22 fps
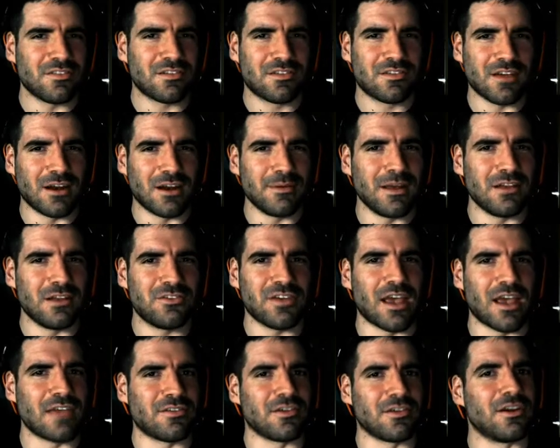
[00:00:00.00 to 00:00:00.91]
going to be a
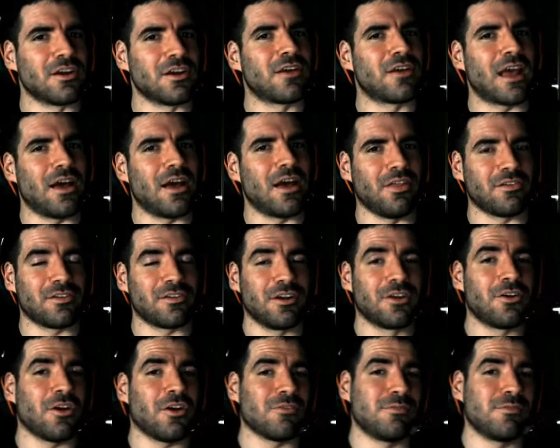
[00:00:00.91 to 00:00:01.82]
chase, that's going
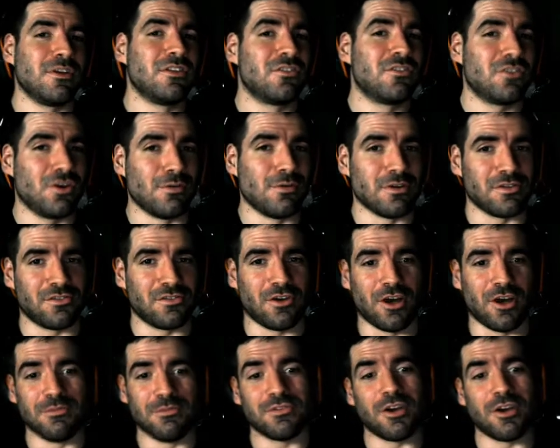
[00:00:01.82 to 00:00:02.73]
to cost me too much
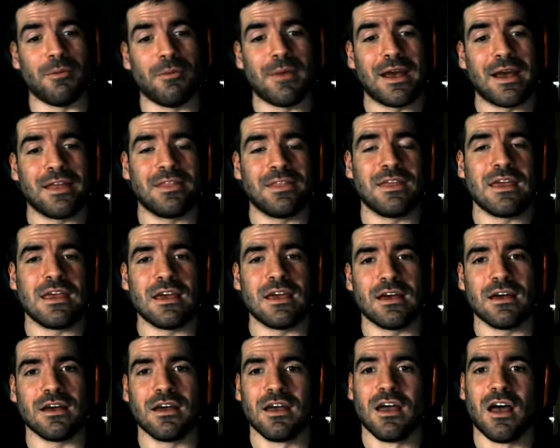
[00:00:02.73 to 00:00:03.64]
time, so I made
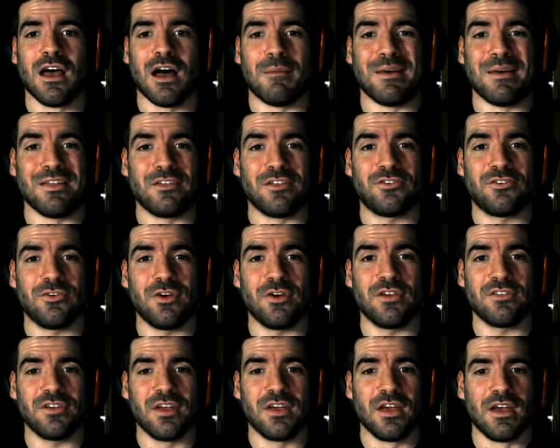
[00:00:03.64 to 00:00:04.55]
the
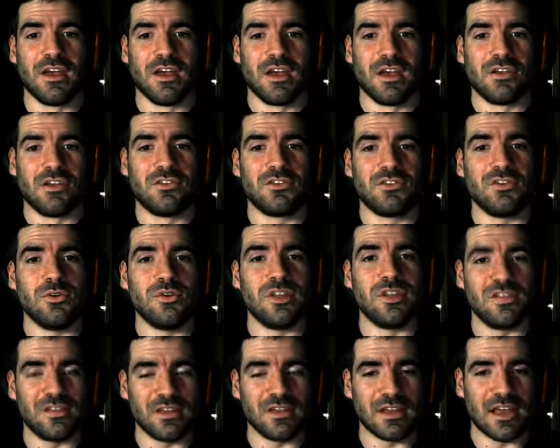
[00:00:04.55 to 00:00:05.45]
choice to
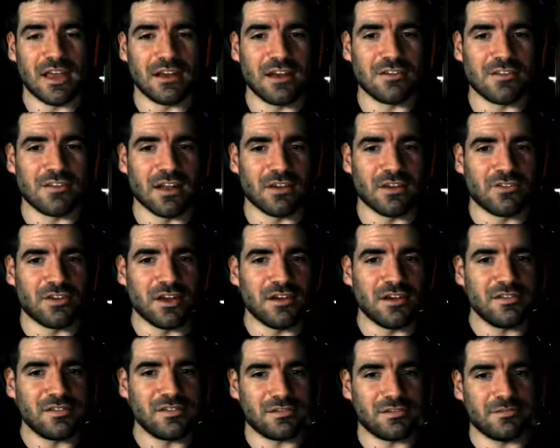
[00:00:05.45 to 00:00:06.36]
disengage that
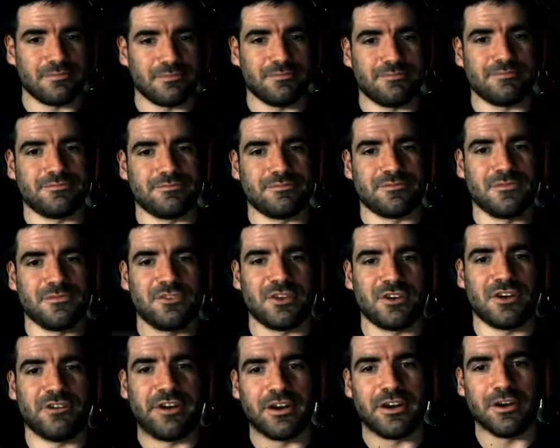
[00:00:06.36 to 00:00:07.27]
chase. The
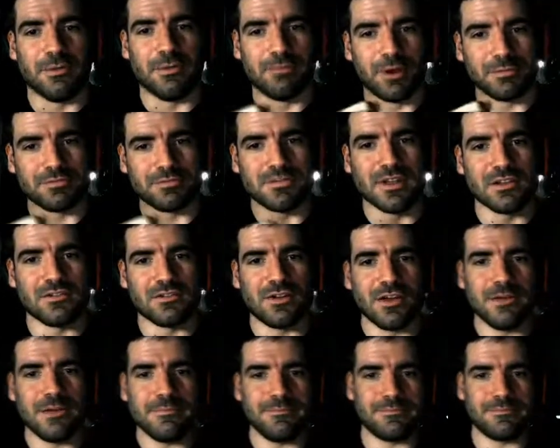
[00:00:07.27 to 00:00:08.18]
generator got popped in that
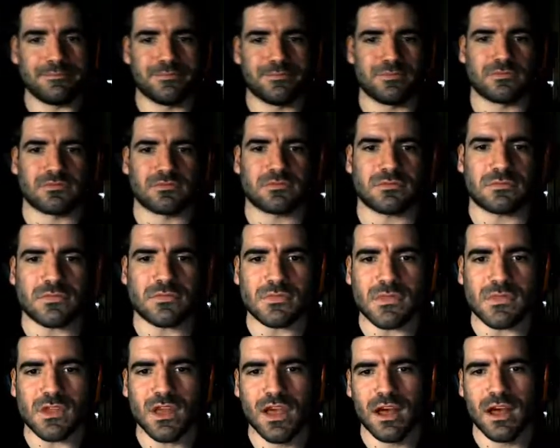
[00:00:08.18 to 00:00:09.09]
time,
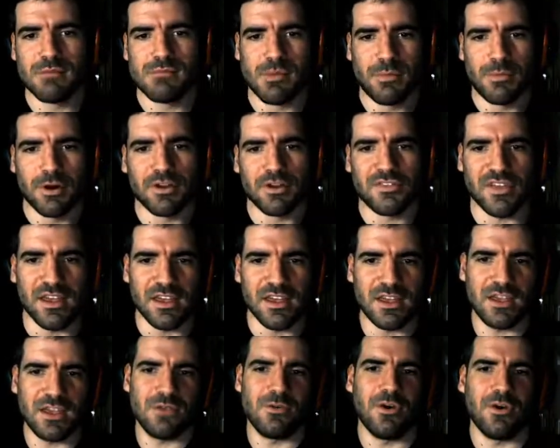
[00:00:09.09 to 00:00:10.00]
and my mindset
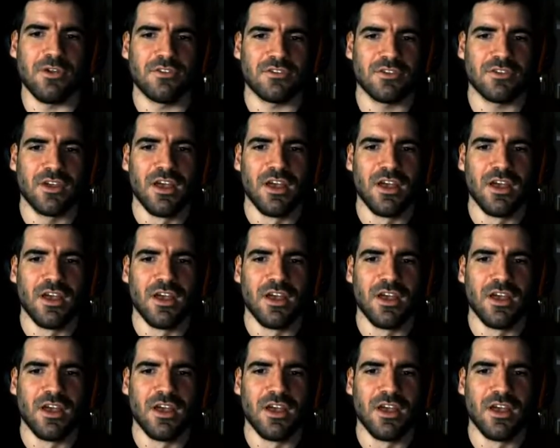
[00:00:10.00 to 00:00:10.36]
here was,